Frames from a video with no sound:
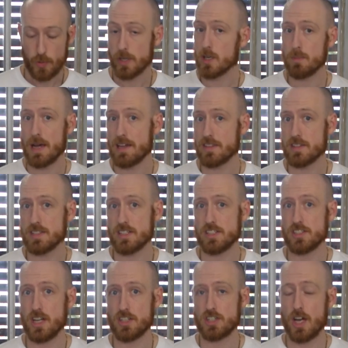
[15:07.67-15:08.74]
we're gonna bake this in a
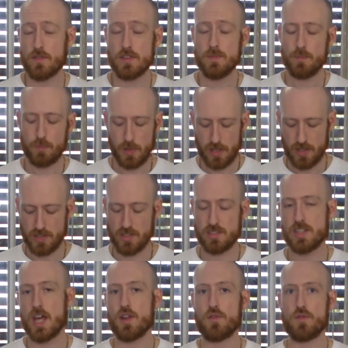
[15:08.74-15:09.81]
Dutch oven because
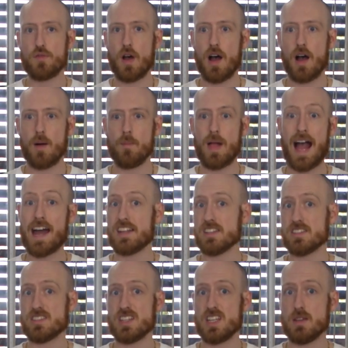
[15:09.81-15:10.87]
instead of adding
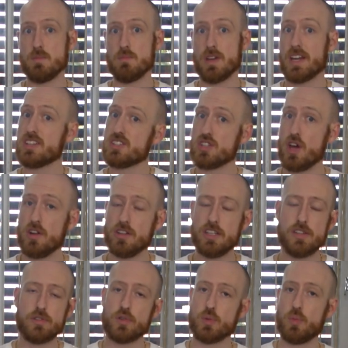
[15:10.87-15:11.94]
steam
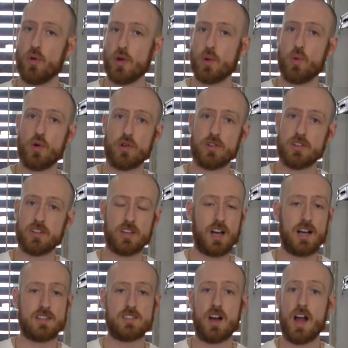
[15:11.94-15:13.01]
externally through pouring water into the
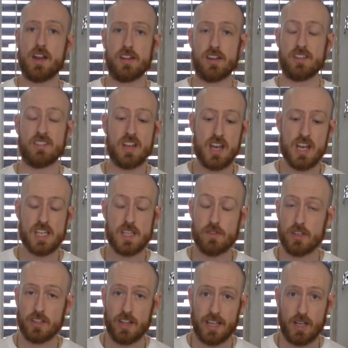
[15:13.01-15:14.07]
cast iron and
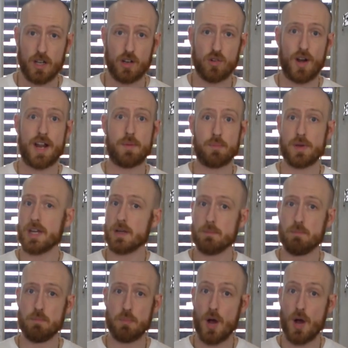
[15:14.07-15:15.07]
giving it like a great big